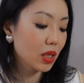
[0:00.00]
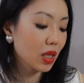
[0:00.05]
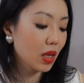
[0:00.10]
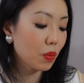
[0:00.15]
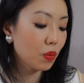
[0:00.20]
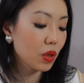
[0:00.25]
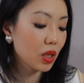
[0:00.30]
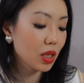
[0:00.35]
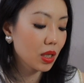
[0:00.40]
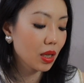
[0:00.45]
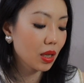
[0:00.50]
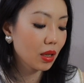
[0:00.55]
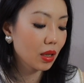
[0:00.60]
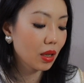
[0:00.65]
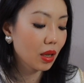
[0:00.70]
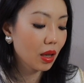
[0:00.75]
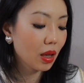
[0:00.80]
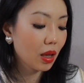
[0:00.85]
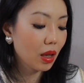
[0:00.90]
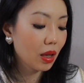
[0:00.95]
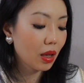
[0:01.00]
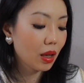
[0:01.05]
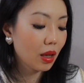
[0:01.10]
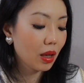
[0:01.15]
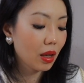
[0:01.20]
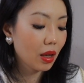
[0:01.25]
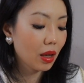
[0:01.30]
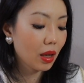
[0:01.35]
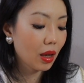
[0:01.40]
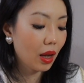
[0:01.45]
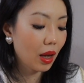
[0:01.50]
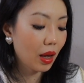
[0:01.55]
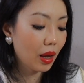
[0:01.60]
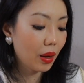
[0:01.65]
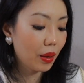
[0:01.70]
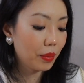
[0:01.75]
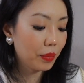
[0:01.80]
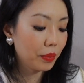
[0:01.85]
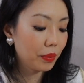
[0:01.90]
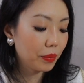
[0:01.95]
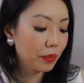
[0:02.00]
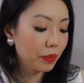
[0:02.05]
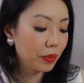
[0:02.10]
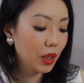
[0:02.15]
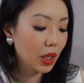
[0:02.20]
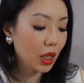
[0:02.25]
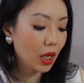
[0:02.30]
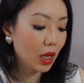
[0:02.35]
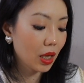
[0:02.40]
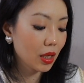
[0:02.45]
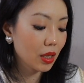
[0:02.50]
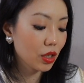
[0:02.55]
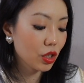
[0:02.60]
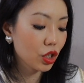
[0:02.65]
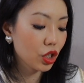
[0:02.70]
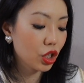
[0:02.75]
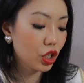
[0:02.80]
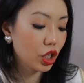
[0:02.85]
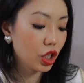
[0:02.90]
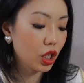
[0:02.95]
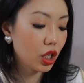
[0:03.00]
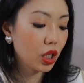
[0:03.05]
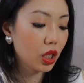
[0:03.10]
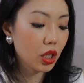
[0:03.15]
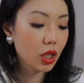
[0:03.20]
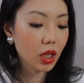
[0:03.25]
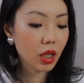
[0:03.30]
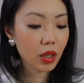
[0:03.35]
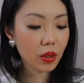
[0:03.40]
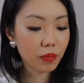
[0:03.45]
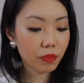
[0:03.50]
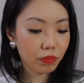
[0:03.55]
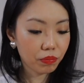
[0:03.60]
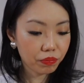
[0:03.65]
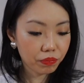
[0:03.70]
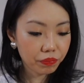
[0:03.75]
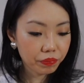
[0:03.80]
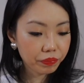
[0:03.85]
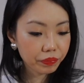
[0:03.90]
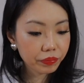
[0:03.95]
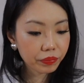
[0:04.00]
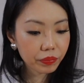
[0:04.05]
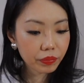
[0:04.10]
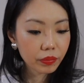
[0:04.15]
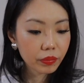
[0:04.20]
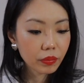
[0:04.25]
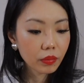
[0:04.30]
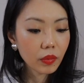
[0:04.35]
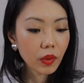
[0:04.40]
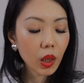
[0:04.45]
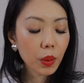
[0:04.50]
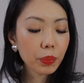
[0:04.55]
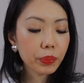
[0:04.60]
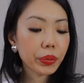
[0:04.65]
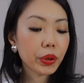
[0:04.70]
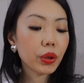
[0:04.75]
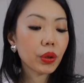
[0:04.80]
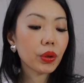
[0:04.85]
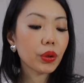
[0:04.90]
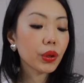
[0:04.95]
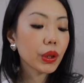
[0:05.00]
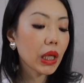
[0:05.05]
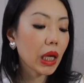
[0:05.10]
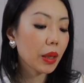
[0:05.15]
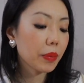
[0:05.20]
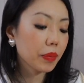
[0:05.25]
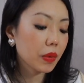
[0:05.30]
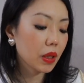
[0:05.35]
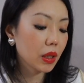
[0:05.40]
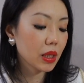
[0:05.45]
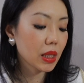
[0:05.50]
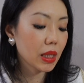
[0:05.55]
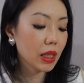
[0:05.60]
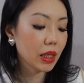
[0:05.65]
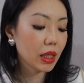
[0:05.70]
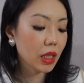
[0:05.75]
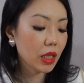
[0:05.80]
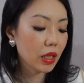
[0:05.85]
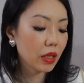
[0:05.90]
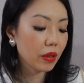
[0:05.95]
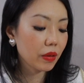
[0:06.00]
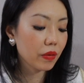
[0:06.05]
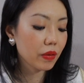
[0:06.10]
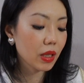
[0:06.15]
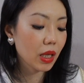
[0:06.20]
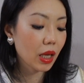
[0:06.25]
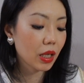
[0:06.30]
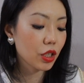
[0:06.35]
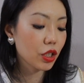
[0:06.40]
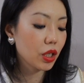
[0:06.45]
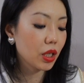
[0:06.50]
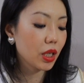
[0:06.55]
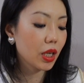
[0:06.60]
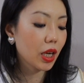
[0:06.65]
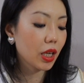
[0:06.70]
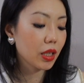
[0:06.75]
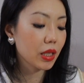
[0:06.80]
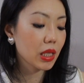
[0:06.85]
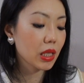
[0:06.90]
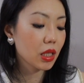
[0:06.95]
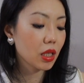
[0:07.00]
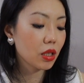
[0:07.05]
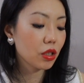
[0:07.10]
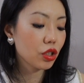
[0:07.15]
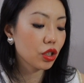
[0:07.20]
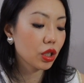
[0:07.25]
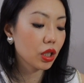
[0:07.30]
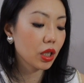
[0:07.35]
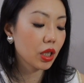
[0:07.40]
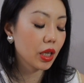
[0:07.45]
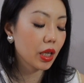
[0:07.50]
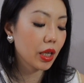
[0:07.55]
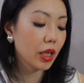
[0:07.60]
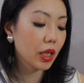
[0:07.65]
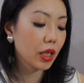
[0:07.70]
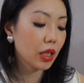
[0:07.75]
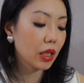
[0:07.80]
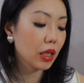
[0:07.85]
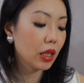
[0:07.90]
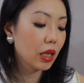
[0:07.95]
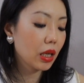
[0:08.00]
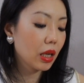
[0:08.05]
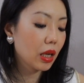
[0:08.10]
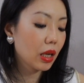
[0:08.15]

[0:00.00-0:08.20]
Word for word: some reason, um, because she pulled up the sleeves and she kind of cinched it in,